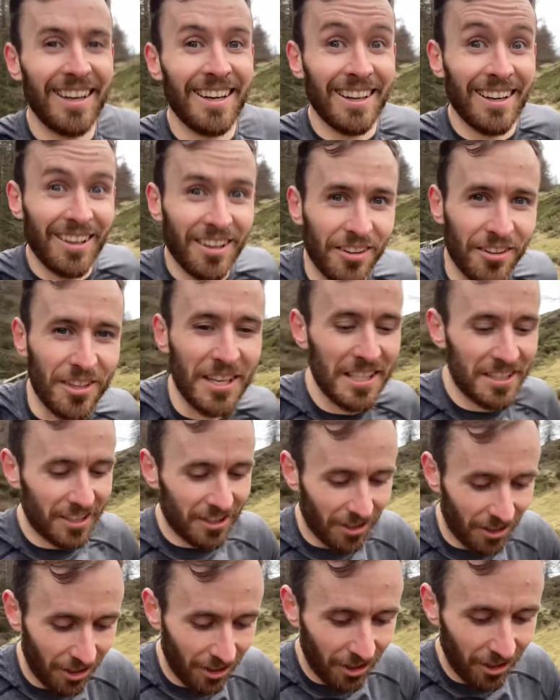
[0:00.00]
Three to
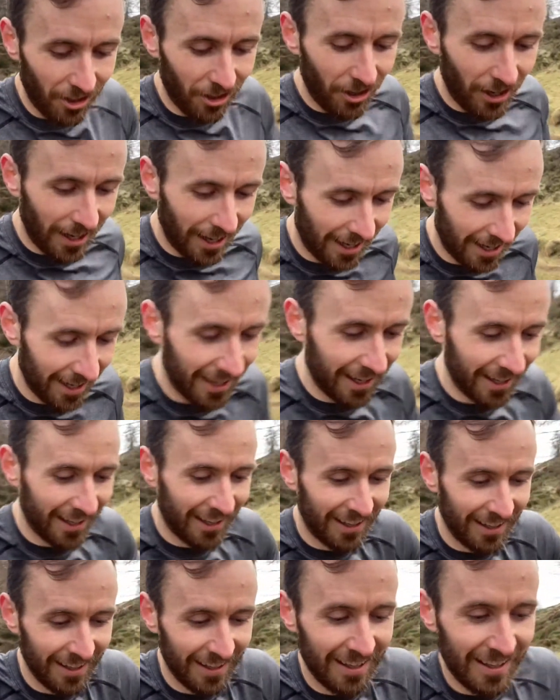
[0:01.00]
go.
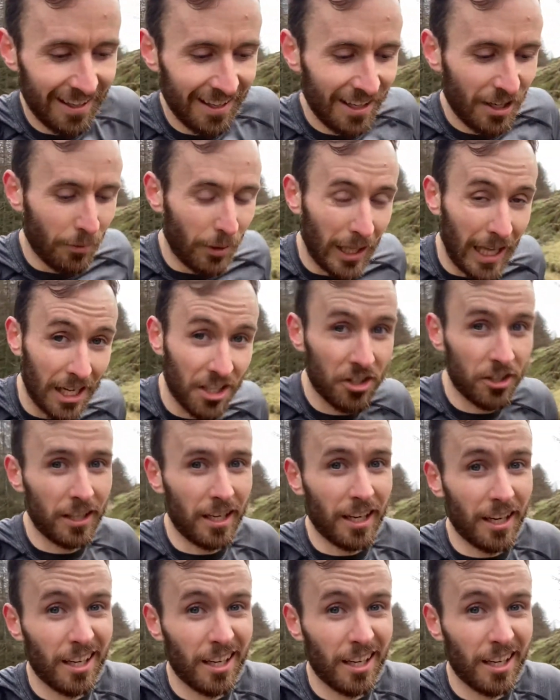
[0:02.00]
Well, actually,